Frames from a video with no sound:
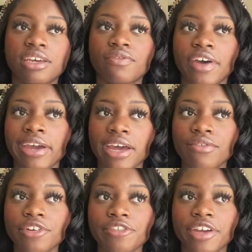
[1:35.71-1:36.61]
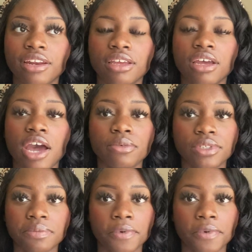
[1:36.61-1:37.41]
If I ever read it, I was